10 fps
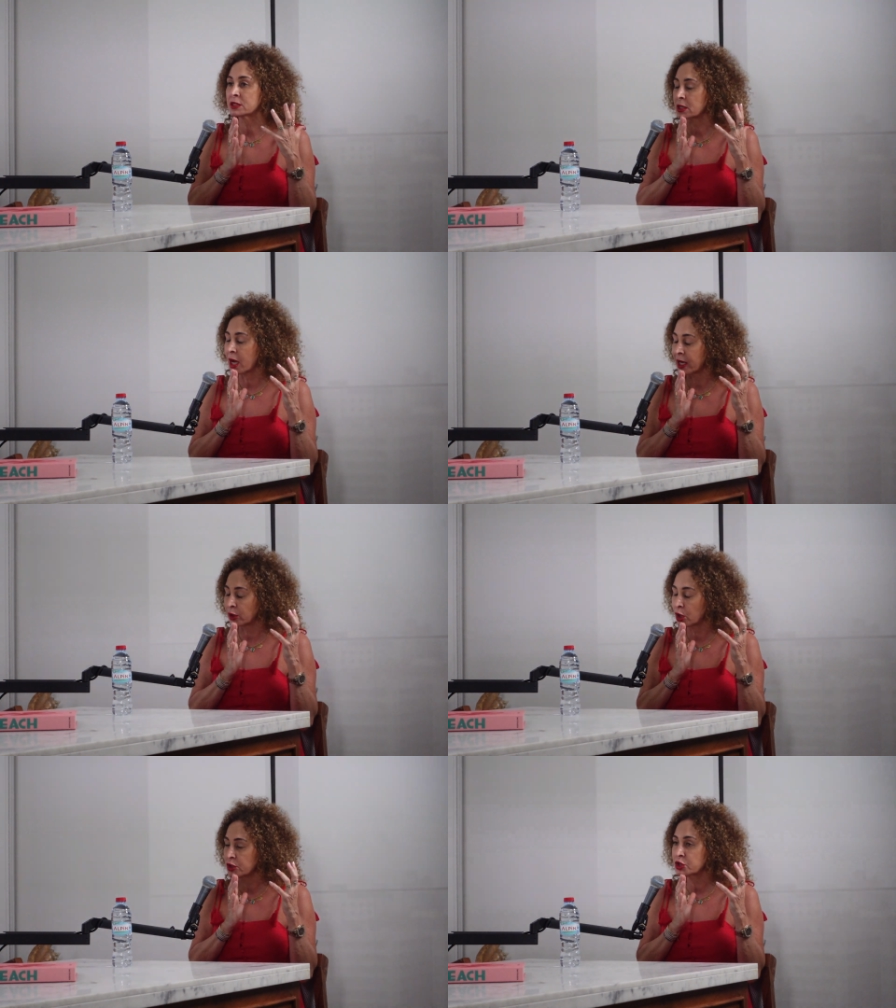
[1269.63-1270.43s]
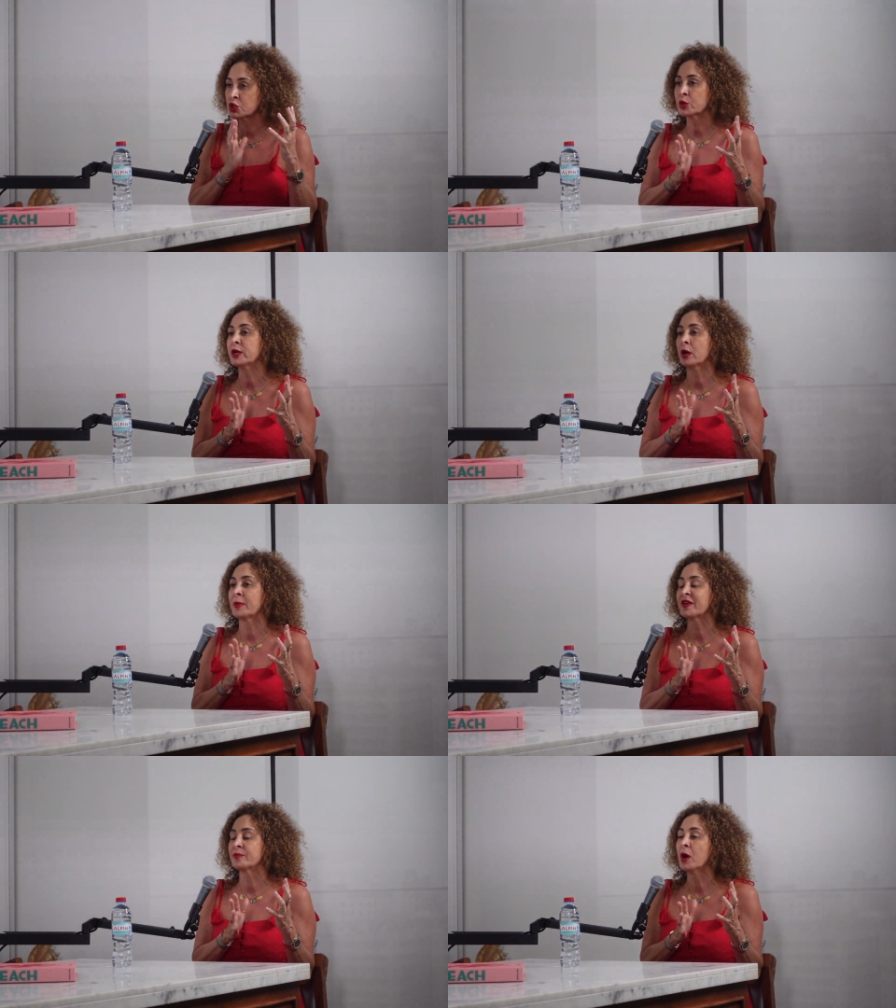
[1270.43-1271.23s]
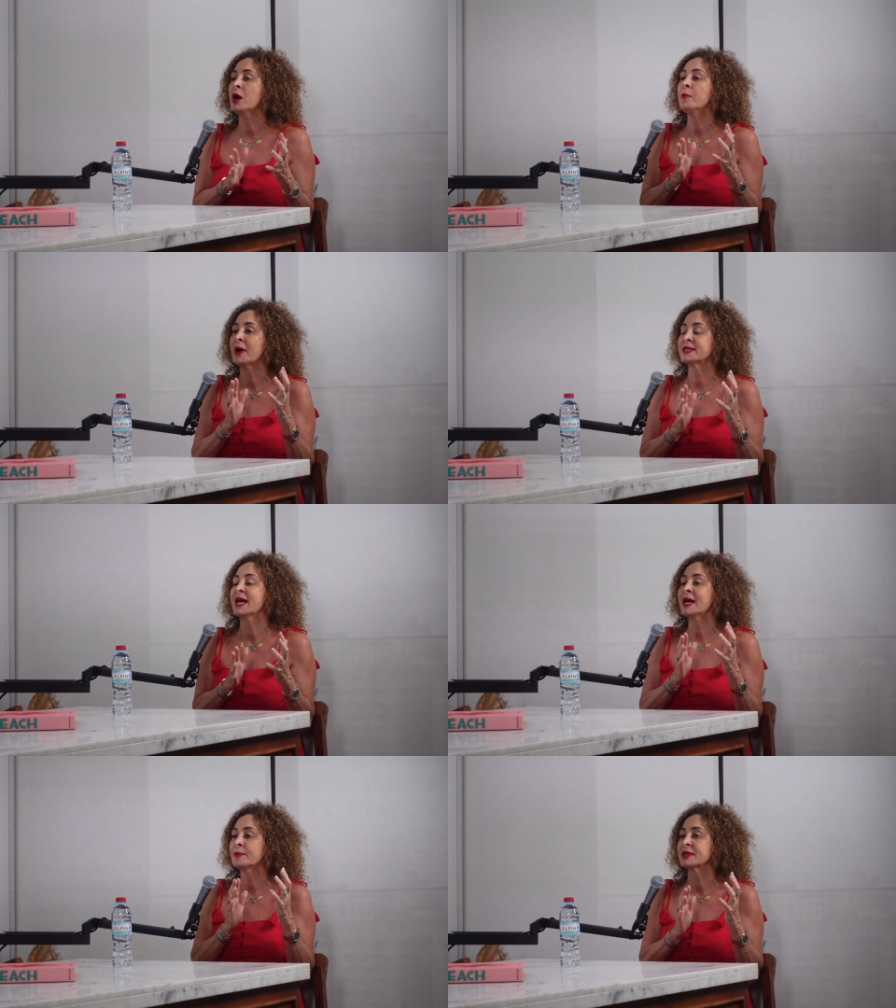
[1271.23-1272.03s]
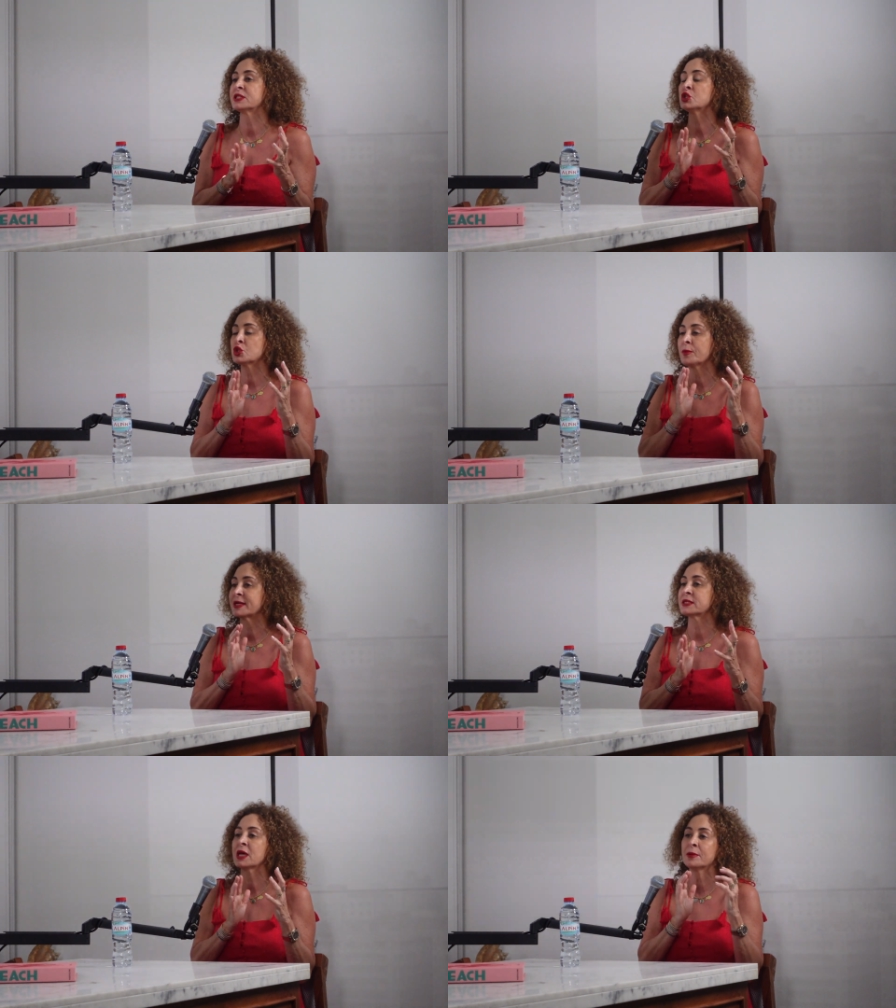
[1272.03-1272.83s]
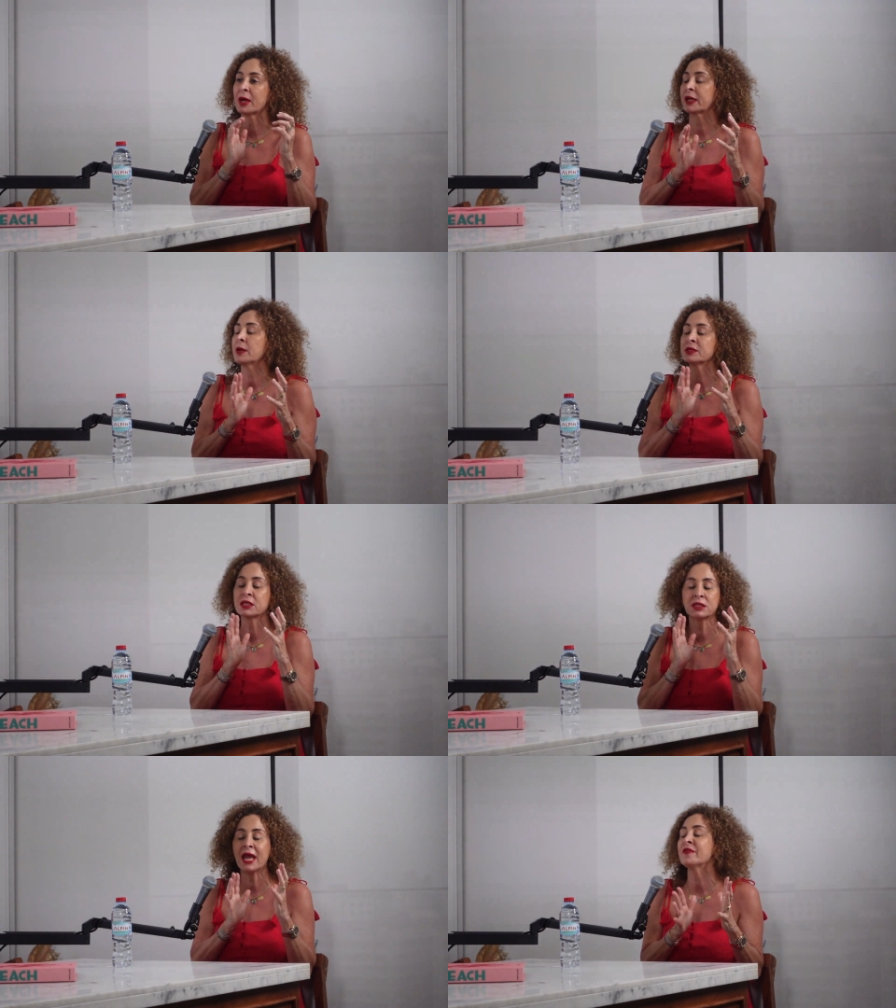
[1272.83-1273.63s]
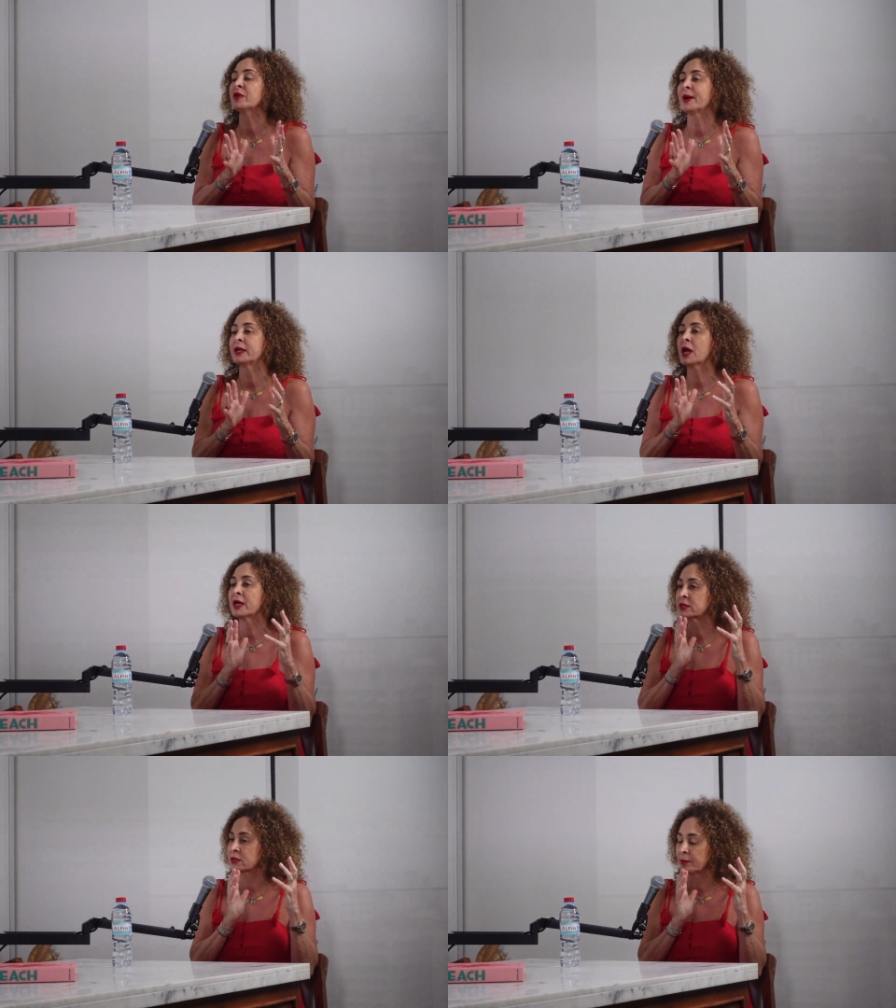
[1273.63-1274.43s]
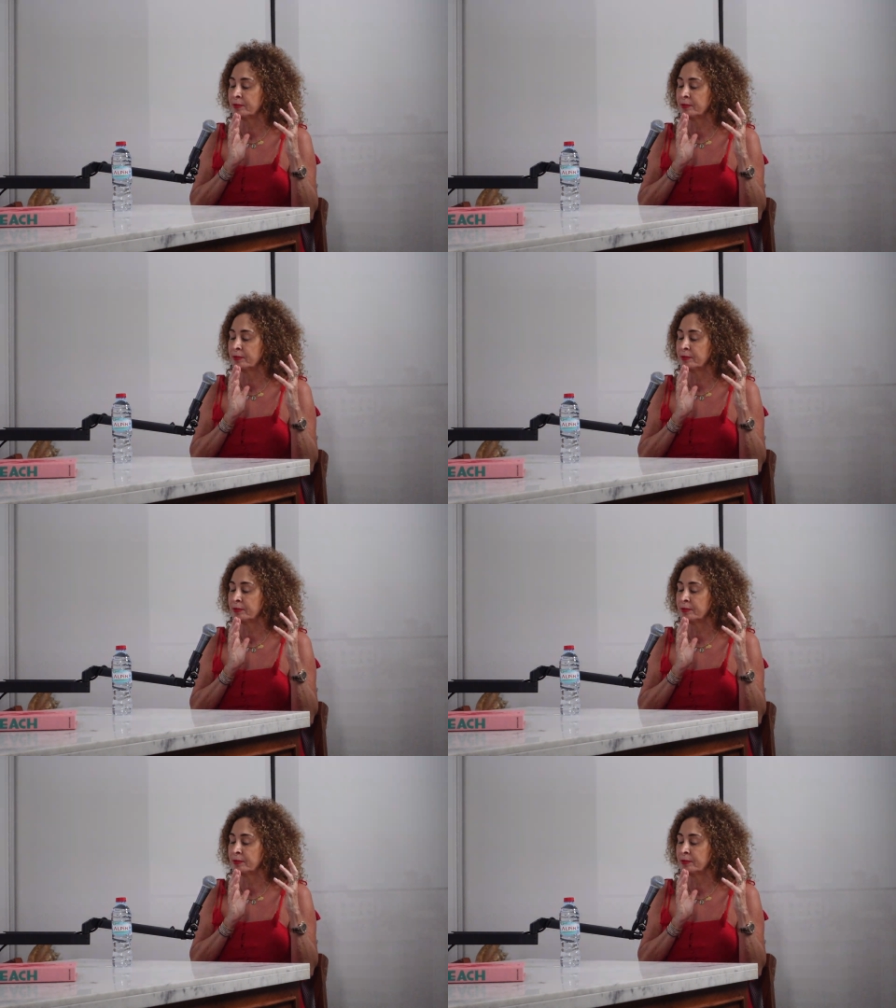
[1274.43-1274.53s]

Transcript: It's I concentrate on my mom, my dad, my sister, my son, my cousins, everybody. I, it's